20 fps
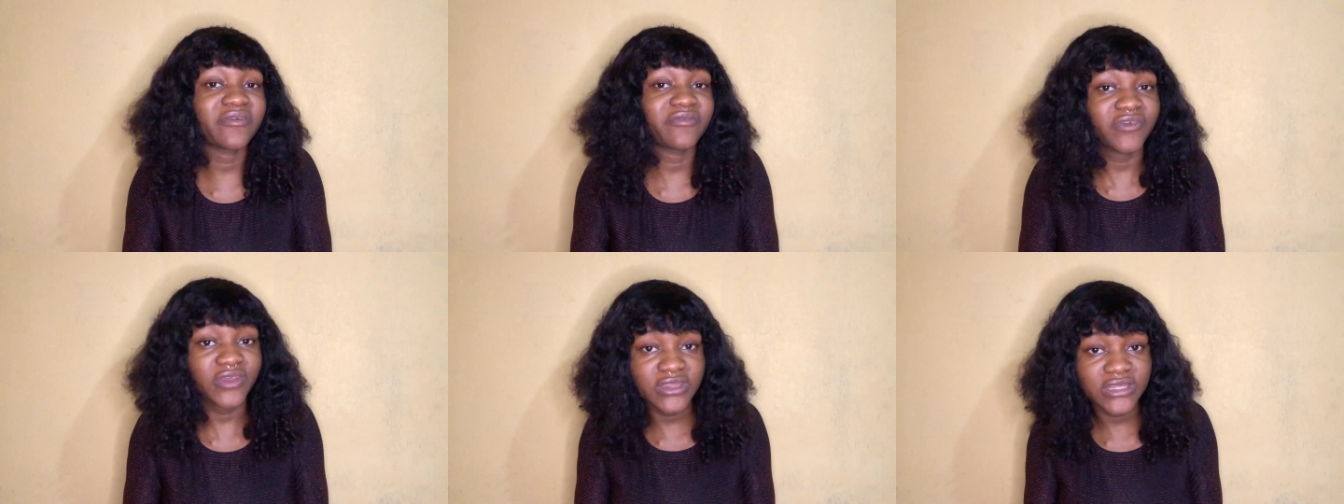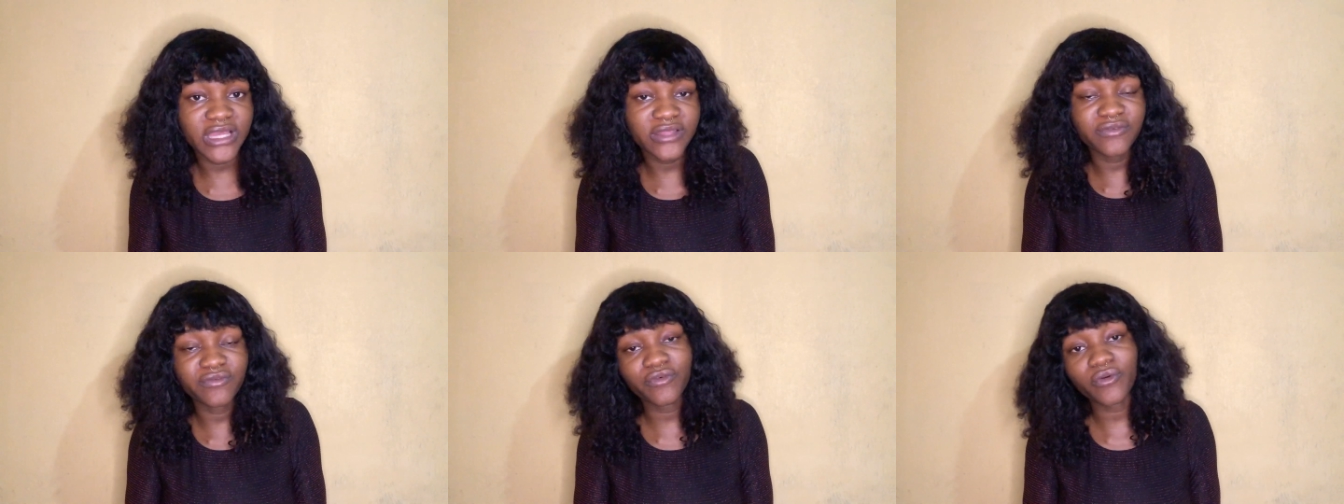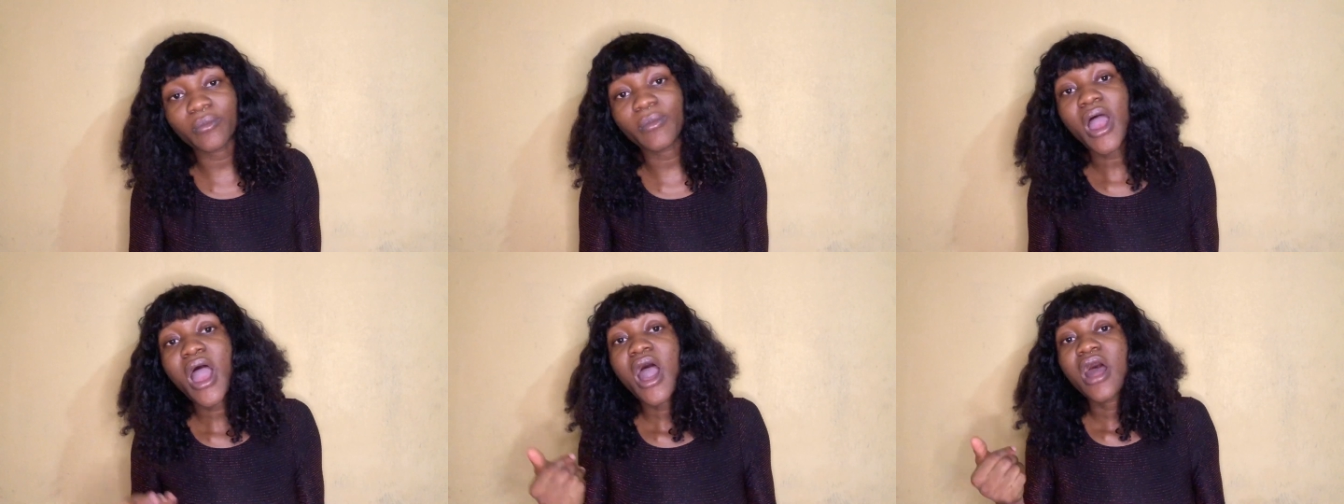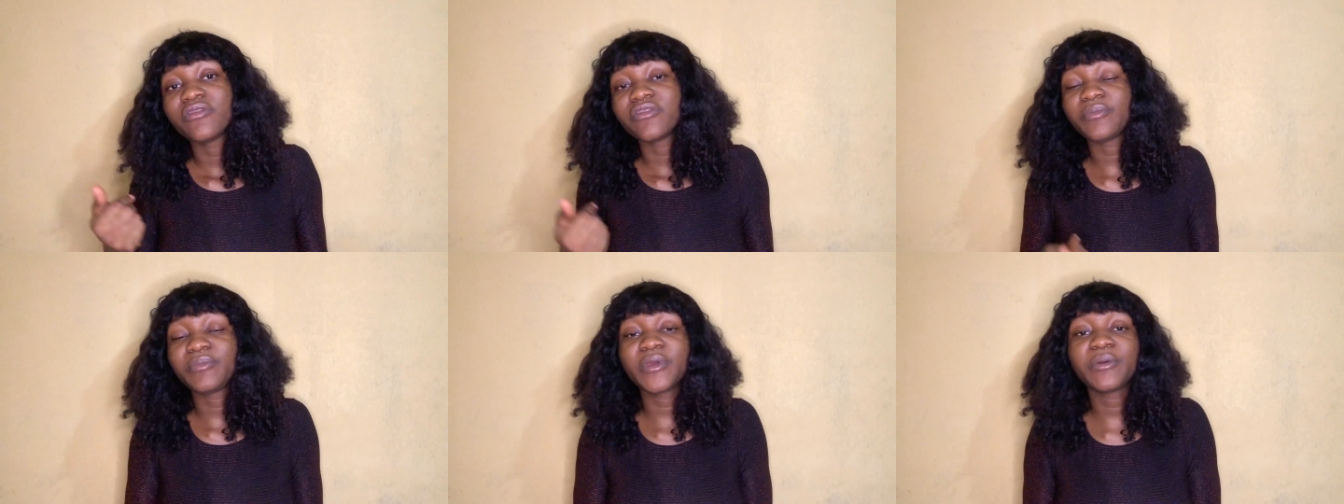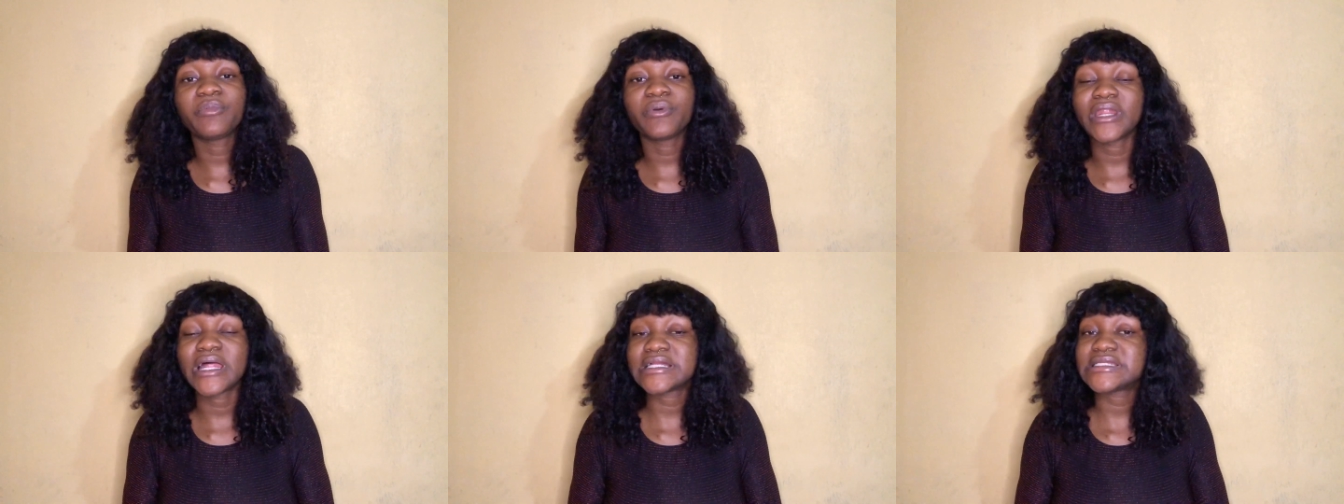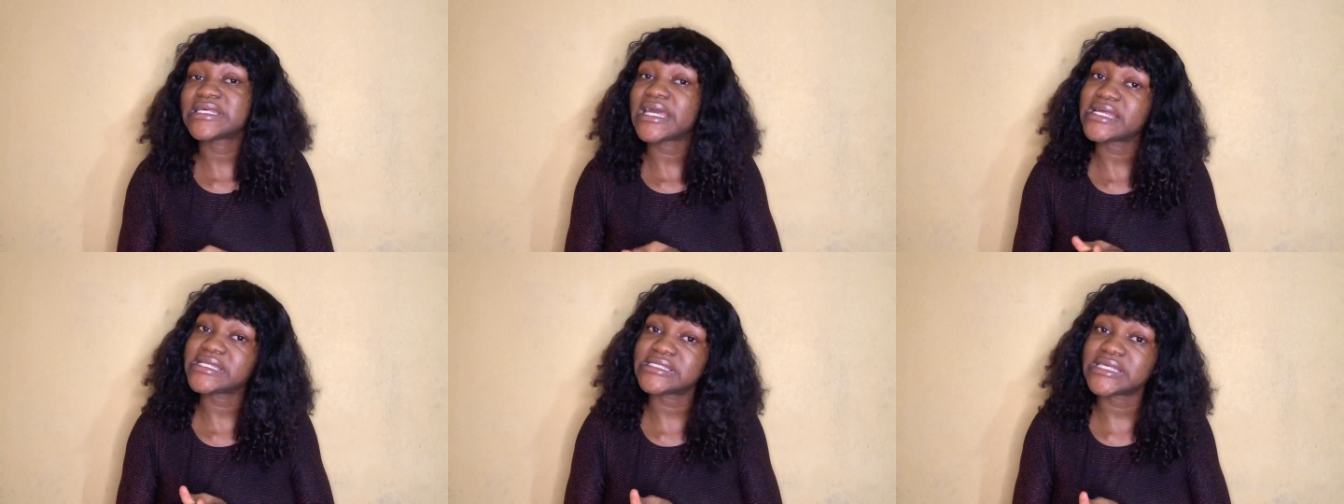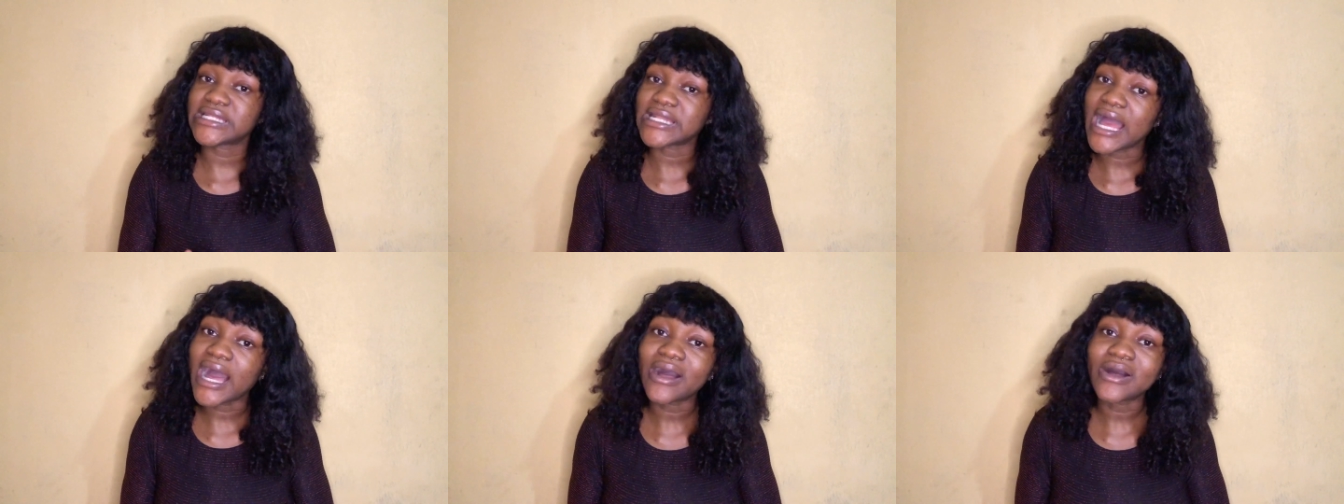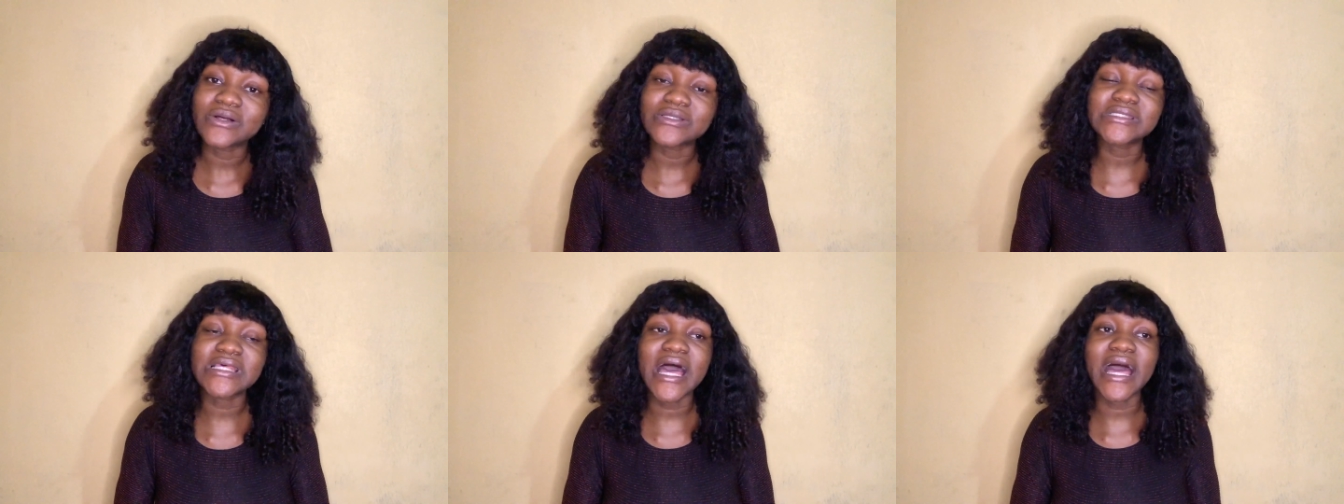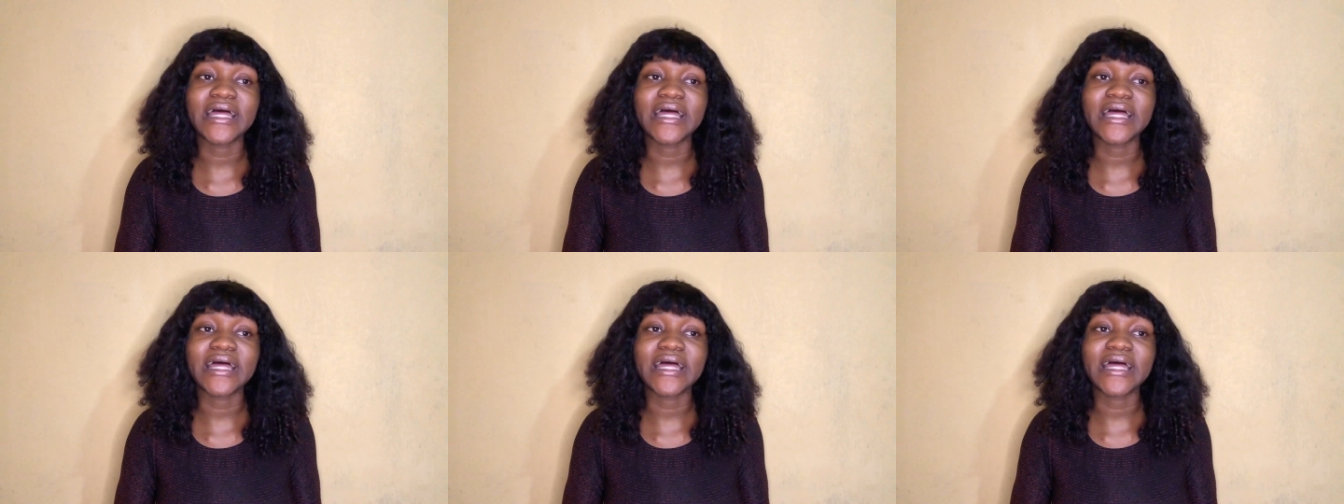evicted from the Big Brother Titan house,